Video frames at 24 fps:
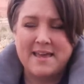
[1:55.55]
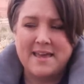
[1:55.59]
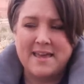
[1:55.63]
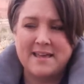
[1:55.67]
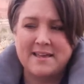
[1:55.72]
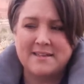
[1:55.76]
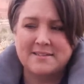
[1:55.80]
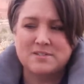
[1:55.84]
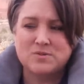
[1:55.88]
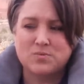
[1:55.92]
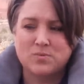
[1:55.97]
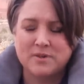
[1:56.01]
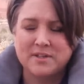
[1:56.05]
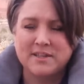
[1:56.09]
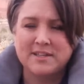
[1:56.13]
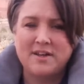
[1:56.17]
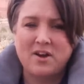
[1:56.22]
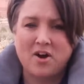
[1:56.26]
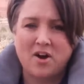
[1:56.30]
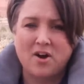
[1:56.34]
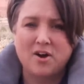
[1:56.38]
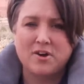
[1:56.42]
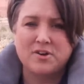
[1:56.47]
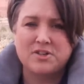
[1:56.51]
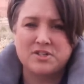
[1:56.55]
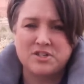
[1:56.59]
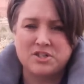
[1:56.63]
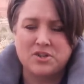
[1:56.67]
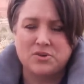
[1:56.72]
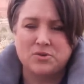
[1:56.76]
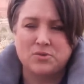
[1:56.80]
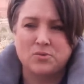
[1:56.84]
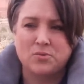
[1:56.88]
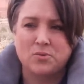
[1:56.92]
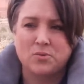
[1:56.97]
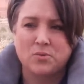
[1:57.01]
It's really hard
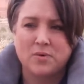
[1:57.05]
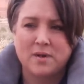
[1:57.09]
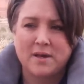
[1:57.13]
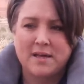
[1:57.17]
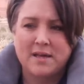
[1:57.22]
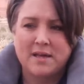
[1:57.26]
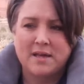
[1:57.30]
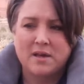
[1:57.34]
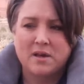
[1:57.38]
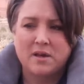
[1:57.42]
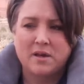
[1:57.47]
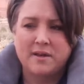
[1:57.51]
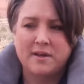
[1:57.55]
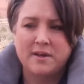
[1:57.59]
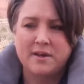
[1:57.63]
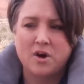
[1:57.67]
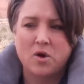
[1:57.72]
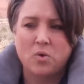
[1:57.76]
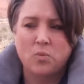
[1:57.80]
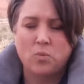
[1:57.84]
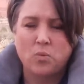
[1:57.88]
to, you know,